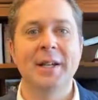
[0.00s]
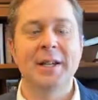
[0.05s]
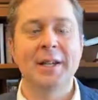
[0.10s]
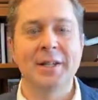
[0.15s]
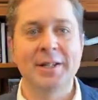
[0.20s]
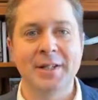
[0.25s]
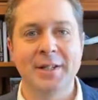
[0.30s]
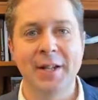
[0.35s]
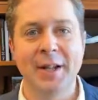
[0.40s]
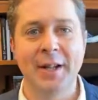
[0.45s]

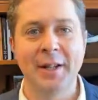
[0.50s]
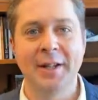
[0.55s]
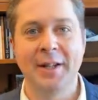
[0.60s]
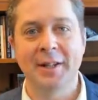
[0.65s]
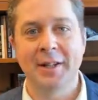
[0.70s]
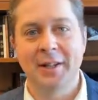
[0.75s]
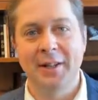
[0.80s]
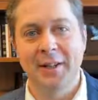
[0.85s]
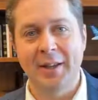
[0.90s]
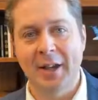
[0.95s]
Instead,
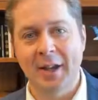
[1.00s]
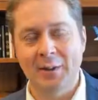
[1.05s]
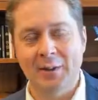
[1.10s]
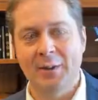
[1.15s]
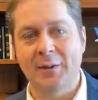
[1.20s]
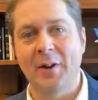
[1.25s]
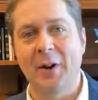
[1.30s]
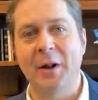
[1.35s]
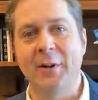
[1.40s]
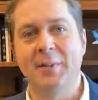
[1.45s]
the
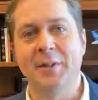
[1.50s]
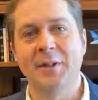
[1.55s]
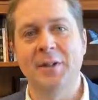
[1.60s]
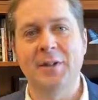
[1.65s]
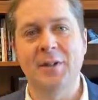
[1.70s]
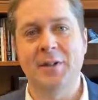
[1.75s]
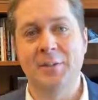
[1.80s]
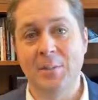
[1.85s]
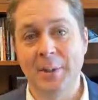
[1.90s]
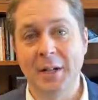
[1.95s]
House of Commons
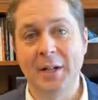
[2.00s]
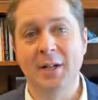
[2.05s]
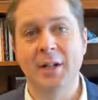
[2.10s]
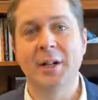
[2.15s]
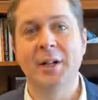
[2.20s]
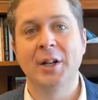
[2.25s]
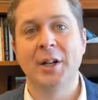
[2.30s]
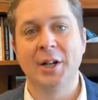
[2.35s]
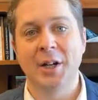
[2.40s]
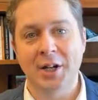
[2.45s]
has been
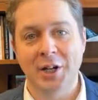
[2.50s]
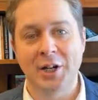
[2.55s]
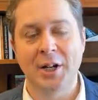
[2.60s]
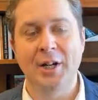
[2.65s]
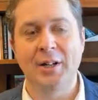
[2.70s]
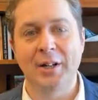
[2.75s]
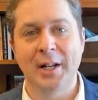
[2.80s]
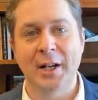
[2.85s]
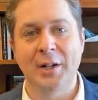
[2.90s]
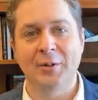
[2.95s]

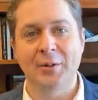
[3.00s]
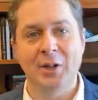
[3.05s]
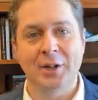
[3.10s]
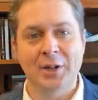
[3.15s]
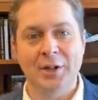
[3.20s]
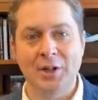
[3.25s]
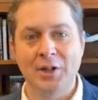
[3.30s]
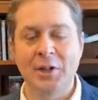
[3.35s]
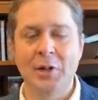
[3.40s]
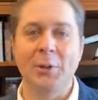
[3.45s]
shut down
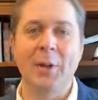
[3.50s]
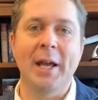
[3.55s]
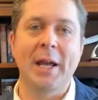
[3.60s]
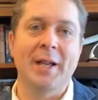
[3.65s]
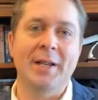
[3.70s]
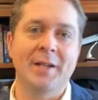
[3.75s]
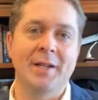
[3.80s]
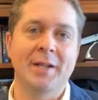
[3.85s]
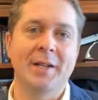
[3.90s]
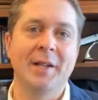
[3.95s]
just two
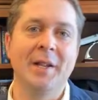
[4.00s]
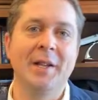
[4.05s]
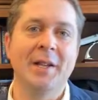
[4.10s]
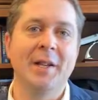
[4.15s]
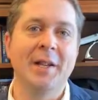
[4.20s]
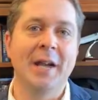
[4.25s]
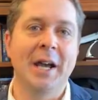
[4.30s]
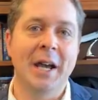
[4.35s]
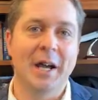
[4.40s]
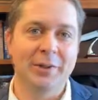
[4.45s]
days
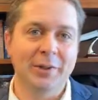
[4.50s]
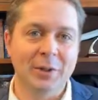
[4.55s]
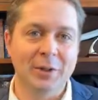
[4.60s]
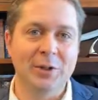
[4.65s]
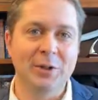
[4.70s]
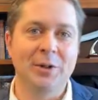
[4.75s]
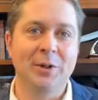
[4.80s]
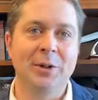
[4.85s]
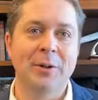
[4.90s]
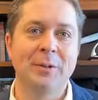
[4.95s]
after
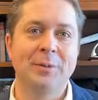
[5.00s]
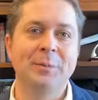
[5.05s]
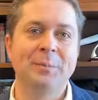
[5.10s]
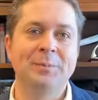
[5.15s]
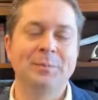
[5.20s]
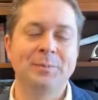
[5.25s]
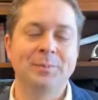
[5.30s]
Trudeau